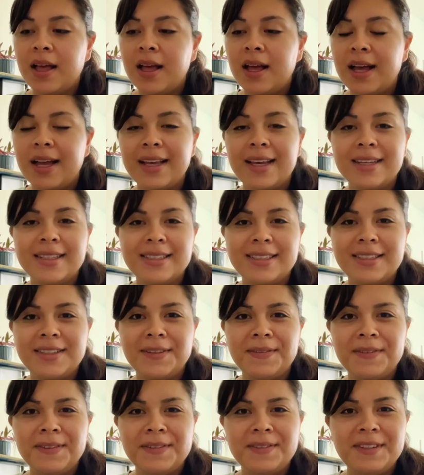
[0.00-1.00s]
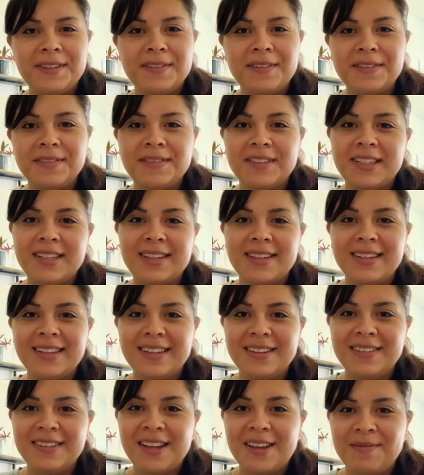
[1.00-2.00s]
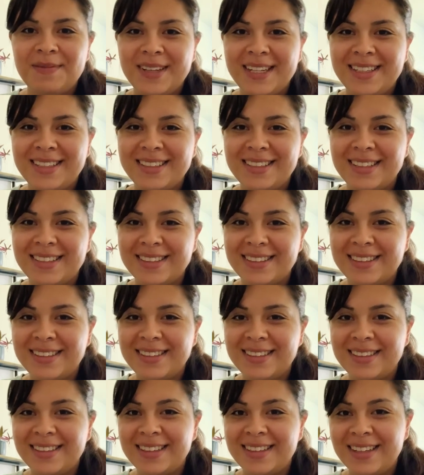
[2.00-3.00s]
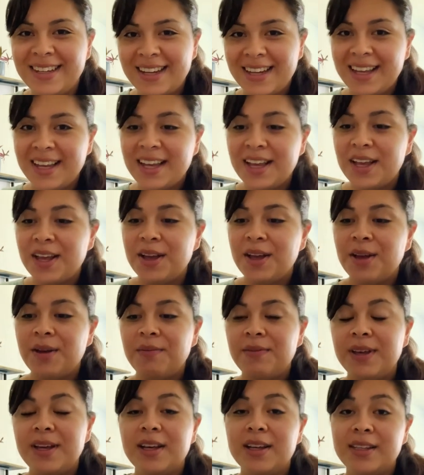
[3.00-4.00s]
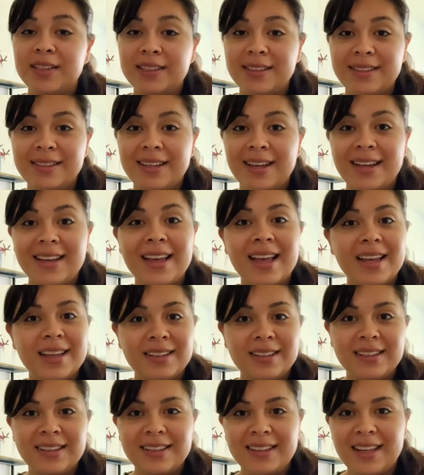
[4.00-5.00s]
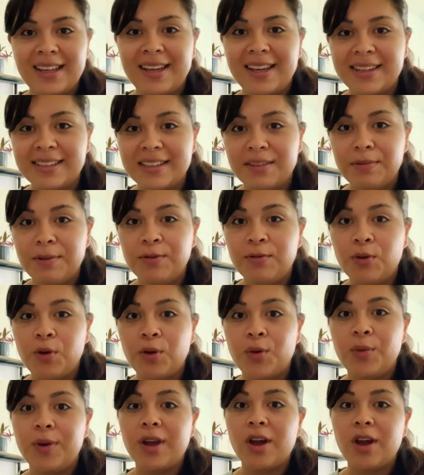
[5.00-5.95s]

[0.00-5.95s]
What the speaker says: I guess it's a 50-50, if that makes sense. Because again, like I said before, we